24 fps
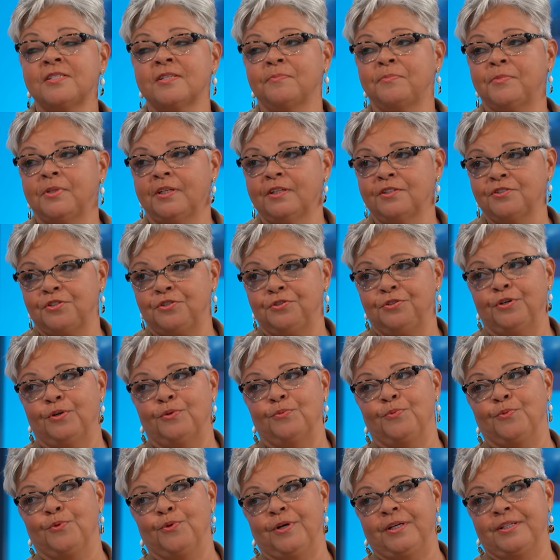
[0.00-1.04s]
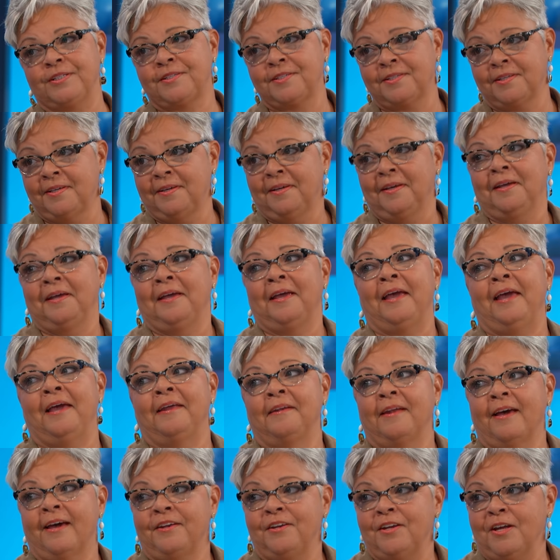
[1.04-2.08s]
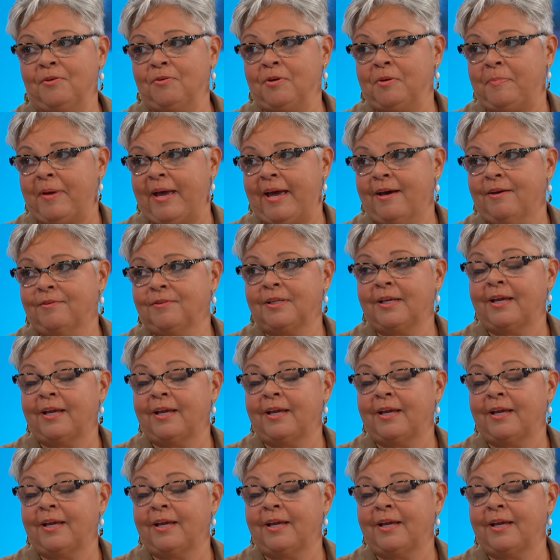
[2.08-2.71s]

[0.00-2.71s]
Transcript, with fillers: something else you don't want and not know about,